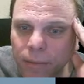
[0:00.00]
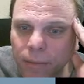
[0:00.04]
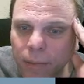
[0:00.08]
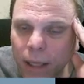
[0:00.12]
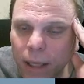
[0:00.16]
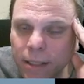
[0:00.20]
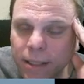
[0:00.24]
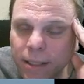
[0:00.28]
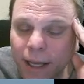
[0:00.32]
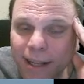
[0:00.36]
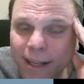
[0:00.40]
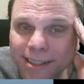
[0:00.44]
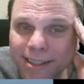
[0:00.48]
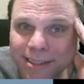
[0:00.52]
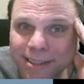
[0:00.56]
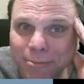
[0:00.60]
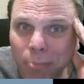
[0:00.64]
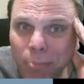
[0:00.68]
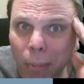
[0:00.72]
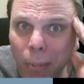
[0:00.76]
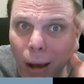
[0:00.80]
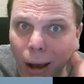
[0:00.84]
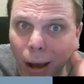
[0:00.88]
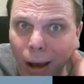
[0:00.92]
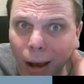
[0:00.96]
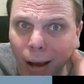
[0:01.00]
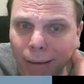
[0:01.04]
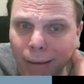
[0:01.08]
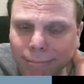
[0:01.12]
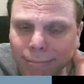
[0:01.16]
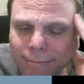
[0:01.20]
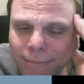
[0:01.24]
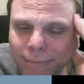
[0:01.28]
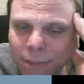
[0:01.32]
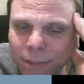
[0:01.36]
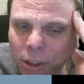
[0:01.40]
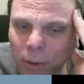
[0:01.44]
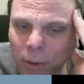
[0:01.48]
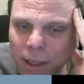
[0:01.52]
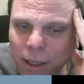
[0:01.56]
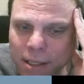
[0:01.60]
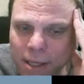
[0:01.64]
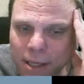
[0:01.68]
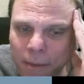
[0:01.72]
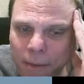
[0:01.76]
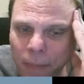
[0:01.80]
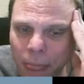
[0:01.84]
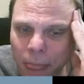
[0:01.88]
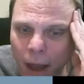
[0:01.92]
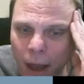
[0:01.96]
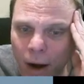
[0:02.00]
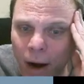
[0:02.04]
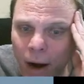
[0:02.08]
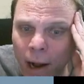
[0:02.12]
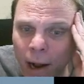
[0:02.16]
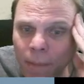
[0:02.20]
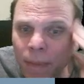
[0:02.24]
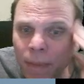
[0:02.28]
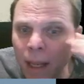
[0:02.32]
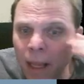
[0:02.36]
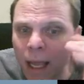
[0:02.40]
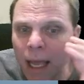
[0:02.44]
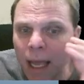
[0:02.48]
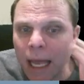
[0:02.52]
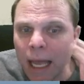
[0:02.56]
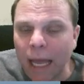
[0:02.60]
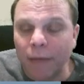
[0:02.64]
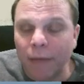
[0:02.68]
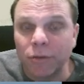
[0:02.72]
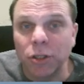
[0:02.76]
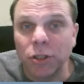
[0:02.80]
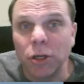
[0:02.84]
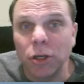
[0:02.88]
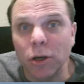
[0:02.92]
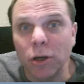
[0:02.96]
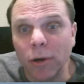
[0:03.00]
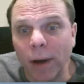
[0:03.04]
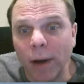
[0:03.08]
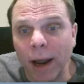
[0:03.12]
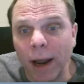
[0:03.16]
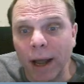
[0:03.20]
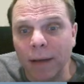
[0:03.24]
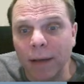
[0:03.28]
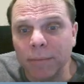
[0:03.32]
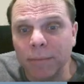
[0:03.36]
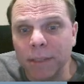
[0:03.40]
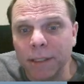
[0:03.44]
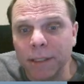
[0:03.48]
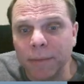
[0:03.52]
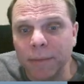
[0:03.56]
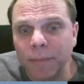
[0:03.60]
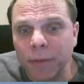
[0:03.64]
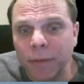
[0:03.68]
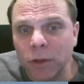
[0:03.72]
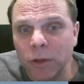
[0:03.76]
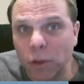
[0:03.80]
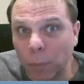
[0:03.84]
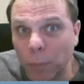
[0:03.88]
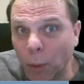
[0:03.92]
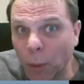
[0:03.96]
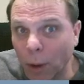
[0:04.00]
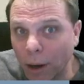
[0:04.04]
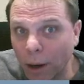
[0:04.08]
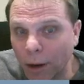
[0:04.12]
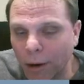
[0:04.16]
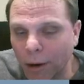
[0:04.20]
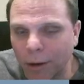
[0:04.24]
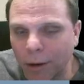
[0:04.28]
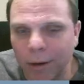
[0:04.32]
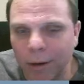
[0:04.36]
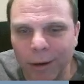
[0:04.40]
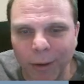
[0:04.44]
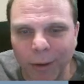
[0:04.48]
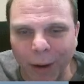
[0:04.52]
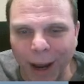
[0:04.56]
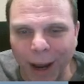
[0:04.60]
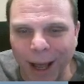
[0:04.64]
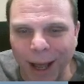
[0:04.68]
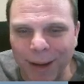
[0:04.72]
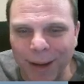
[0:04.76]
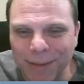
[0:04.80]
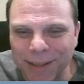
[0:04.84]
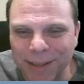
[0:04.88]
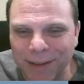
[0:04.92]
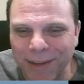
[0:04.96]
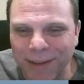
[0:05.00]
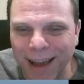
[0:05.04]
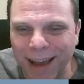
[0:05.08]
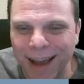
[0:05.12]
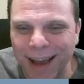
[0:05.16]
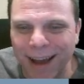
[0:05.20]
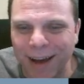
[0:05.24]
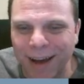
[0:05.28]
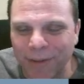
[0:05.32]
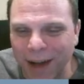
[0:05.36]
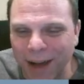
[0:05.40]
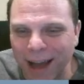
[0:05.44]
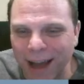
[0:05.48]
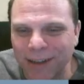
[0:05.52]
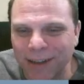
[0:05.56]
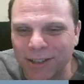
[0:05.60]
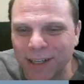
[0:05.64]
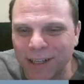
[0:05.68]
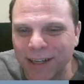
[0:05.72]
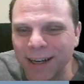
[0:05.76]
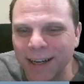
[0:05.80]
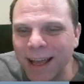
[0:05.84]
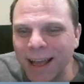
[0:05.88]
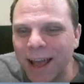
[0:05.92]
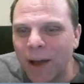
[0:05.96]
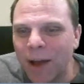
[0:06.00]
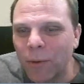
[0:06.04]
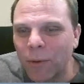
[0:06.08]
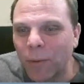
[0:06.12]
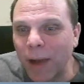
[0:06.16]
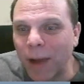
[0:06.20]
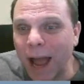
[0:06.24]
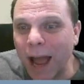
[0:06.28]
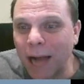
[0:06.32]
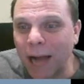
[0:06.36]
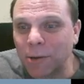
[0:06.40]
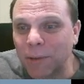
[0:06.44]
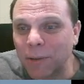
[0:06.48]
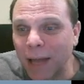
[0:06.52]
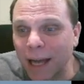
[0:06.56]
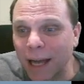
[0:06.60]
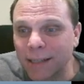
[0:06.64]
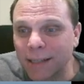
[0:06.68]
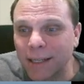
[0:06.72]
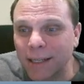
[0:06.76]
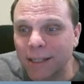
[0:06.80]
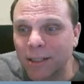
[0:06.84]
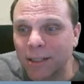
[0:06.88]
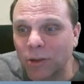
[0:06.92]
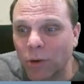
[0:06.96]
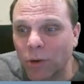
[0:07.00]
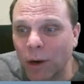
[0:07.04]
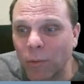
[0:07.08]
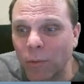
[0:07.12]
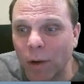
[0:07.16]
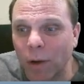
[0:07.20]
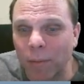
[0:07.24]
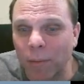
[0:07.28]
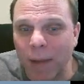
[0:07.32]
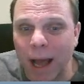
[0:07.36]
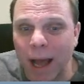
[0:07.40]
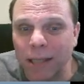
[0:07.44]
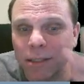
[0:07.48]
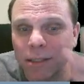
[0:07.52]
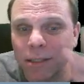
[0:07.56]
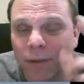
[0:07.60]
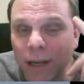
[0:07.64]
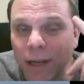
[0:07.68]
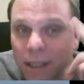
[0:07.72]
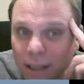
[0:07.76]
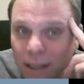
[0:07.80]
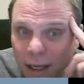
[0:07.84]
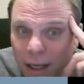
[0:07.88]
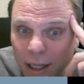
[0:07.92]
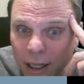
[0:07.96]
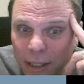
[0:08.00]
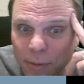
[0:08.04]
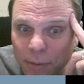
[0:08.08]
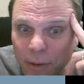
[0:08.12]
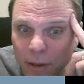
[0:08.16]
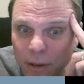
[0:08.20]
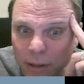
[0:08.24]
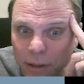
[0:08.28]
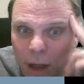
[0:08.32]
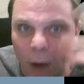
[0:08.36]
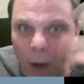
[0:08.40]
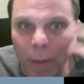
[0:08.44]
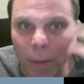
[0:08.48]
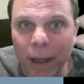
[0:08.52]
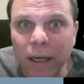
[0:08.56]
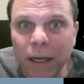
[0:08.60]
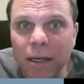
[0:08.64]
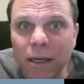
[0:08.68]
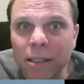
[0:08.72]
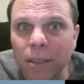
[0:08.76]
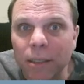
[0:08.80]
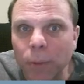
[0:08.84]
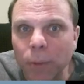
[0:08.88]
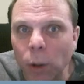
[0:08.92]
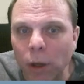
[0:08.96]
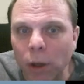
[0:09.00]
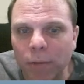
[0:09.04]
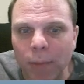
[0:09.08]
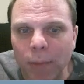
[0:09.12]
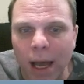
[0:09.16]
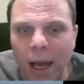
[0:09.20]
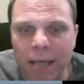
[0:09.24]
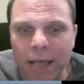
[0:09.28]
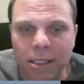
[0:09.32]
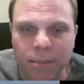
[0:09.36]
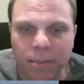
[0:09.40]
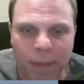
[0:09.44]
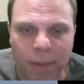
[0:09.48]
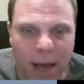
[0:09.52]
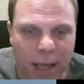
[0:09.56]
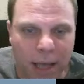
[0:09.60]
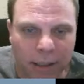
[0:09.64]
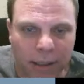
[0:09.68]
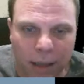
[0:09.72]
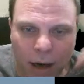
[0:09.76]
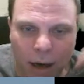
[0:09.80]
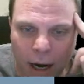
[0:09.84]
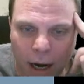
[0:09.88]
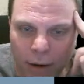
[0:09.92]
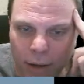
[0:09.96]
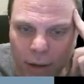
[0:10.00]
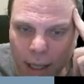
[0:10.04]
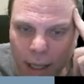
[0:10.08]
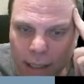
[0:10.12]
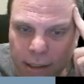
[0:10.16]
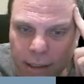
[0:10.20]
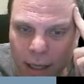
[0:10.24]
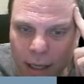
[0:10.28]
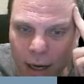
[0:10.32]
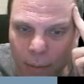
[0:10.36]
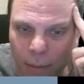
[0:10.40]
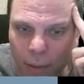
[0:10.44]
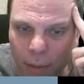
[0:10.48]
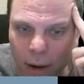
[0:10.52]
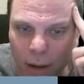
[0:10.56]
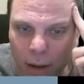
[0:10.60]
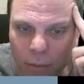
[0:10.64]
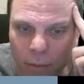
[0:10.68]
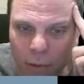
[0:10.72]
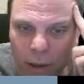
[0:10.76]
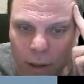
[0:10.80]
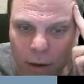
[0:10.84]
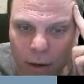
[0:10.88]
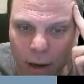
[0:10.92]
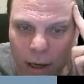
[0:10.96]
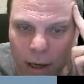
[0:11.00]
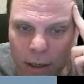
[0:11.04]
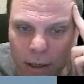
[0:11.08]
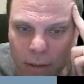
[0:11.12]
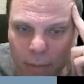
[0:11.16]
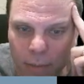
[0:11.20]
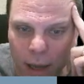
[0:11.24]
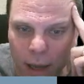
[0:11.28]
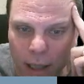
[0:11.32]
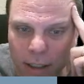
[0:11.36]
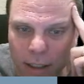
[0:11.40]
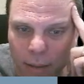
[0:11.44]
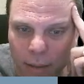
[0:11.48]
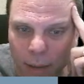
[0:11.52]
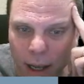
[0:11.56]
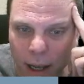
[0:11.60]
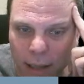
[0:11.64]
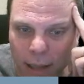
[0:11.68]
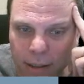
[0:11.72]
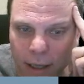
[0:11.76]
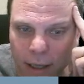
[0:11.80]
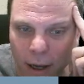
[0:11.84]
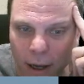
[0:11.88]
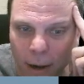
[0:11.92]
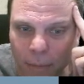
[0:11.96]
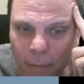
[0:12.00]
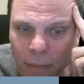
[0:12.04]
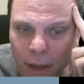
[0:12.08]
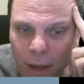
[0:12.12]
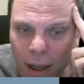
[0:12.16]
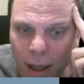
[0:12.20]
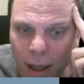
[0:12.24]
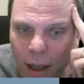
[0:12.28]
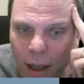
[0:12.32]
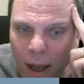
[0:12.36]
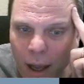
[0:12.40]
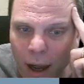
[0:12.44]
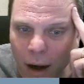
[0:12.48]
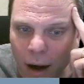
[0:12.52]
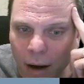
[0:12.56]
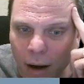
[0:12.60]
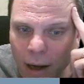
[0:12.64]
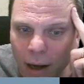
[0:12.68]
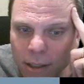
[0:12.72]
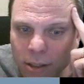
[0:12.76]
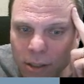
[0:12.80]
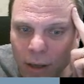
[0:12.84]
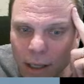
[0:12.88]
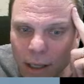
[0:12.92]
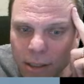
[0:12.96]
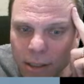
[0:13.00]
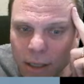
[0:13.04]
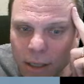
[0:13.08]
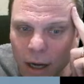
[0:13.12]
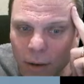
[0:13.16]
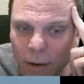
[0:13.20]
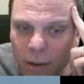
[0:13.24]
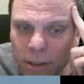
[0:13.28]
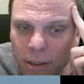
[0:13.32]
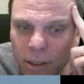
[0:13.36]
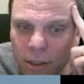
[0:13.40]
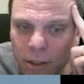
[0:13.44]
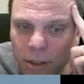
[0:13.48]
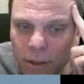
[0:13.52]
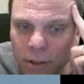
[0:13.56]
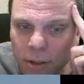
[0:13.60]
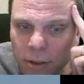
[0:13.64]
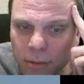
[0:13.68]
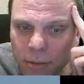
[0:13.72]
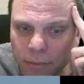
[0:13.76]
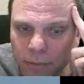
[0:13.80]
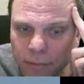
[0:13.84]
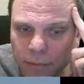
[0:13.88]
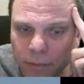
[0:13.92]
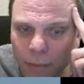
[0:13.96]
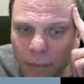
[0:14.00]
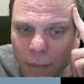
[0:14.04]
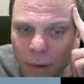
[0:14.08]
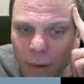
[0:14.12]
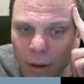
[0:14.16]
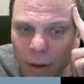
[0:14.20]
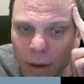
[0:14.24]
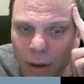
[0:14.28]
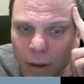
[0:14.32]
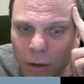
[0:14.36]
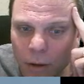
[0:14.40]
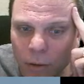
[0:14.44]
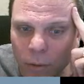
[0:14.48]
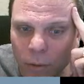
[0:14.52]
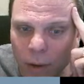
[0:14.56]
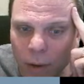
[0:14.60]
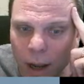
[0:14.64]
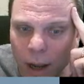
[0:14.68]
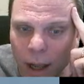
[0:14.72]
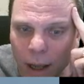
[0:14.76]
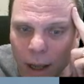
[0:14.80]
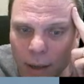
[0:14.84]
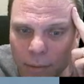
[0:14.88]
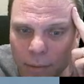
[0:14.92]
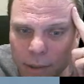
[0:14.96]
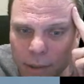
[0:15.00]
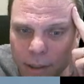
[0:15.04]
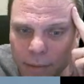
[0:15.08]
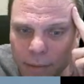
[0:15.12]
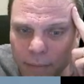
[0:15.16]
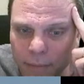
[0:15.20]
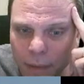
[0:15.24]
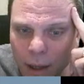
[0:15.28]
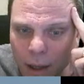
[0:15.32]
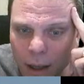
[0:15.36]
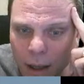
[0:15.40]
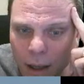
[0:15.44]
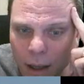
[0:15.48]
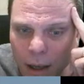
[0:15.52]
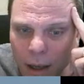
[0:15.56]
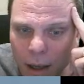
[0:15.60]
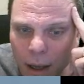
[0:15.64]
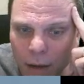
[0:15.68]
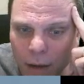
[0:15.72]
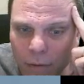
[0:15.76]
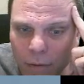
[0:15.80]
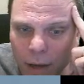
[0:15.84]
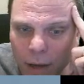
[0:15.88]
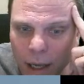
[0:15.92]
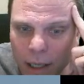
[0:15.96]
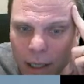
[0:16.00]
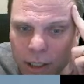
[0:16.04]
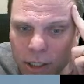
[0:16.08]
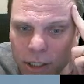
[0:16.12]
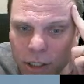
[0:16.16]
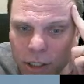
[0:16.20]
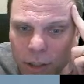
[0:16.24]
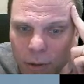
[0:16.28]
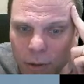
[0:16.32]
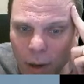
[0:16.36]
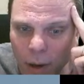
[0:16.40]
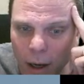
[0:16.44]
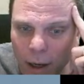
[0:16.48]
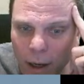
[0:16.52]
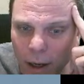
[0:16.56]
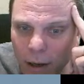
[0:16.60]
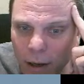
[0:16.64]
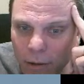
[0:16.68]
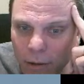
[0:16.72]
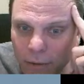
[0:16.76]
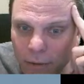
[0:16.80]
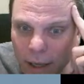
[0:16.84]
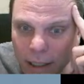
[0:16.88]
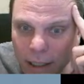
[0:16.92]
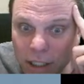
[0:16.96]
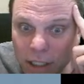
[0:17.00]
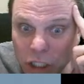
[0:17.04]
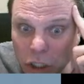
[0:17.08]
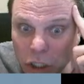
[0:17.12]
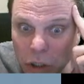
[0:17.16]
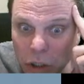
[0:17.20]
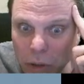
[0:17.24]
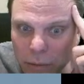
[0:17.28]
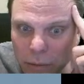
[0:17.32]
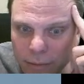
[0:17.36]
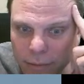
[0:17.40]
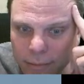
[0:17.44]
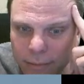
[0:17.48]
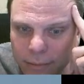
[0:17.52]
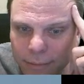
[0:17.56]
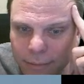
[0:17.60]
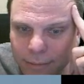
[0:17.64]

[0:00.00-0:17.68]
Make sense? So easy. All right. If 2 grams, 2.0 grams of hydrogen react with excess chlorine, what mass of HCl is produced? Oh my goodness, I'm going mass to mass. All right, well, that's not a problem. We know how to do mass to mass now. All right, so I start with 2 grams of H2.